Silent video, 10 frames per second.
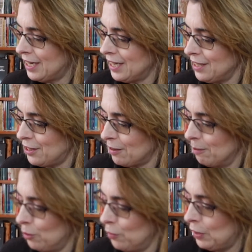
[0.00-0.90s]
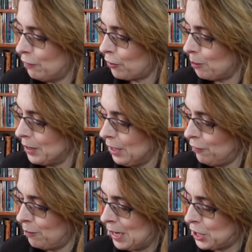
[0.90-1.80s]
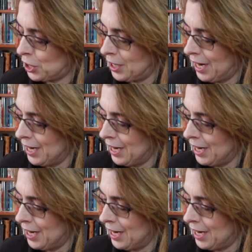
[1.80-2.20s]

is moving from the information